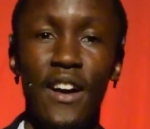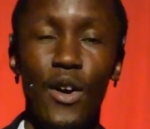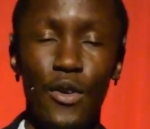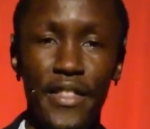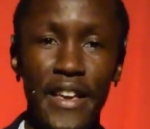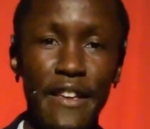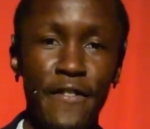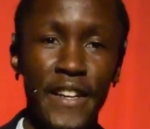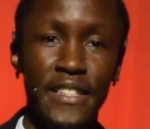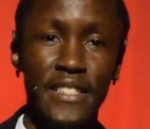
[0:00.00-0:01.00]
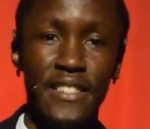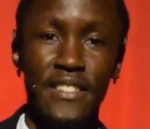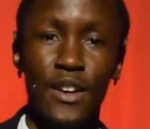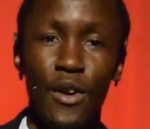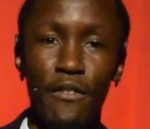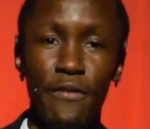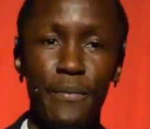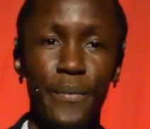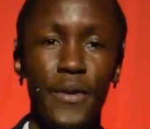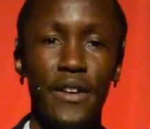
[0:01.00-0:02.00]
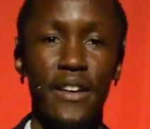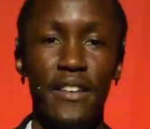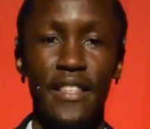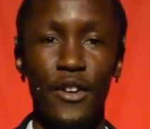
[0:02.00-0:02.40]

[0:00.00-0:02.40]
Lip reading: on the effects of the